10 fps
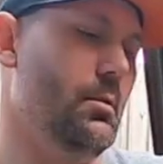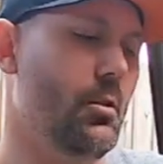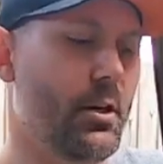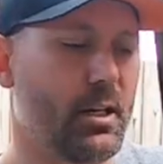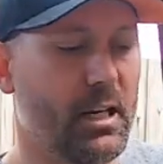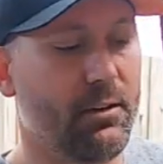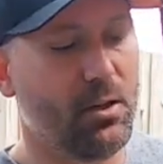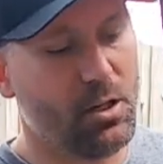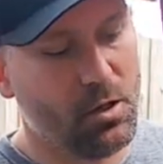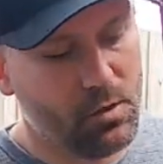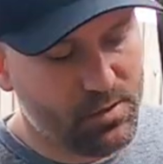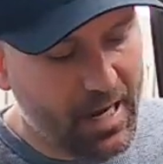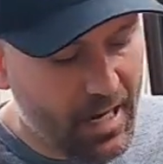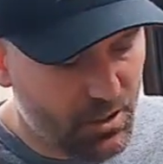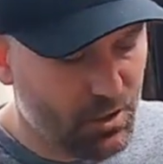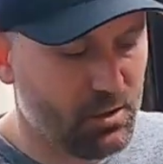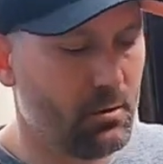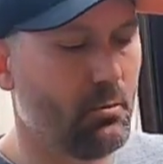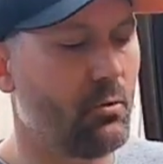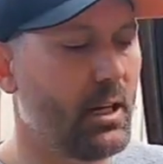or you could even use that and just
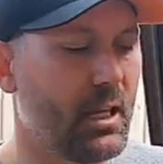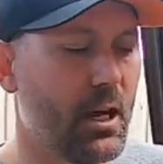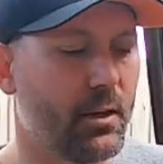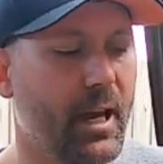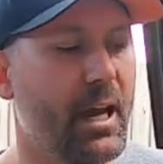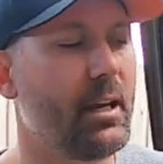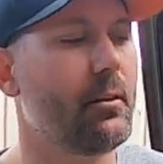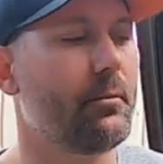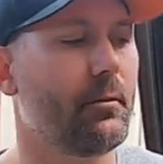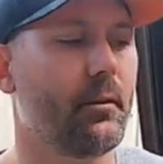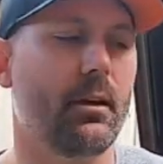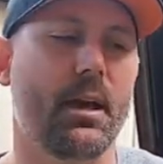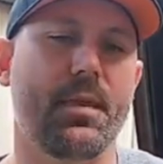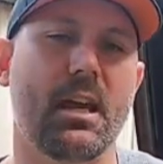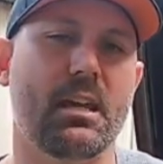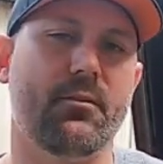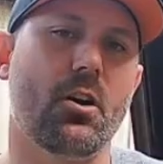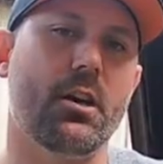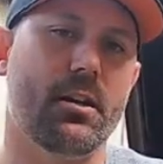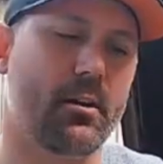relocate it, and there you've
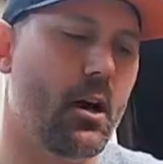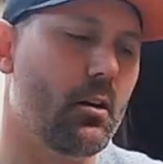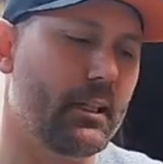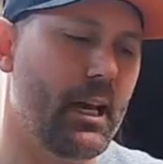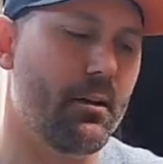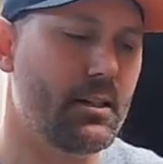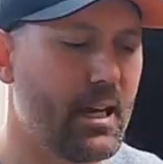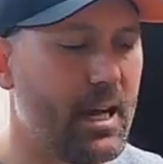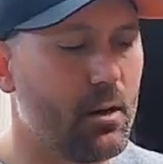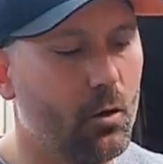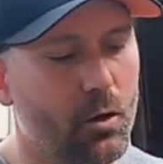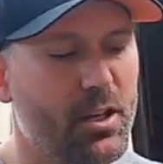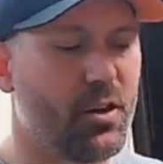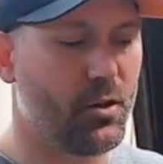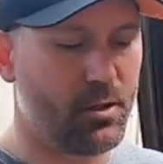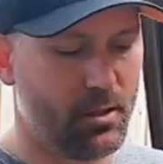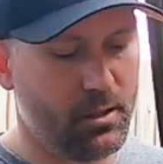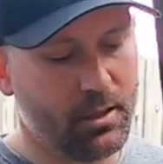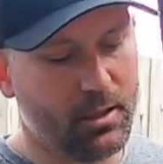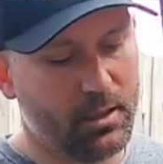got your cold air intake. Or you could
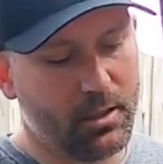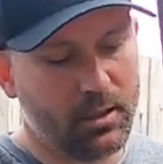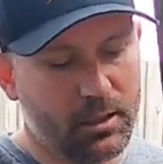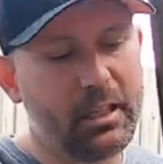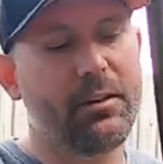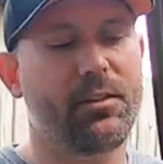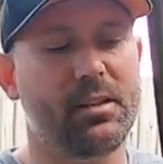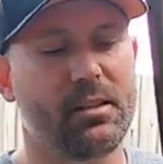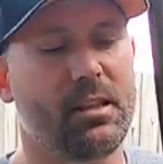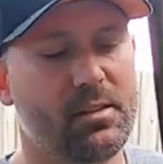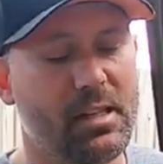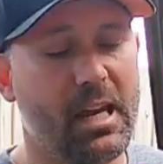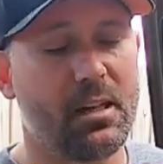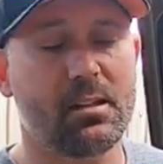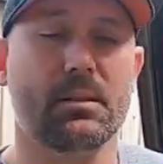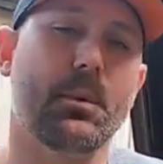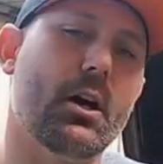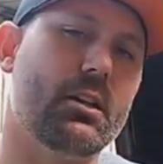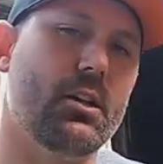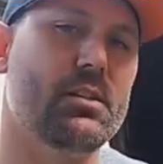leave this in the standard
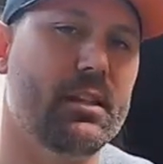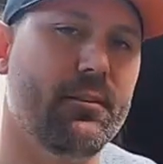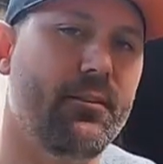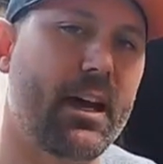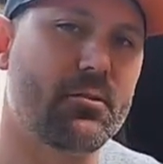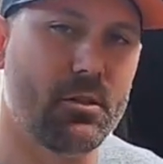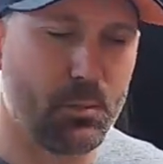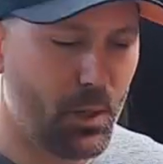spot using the factory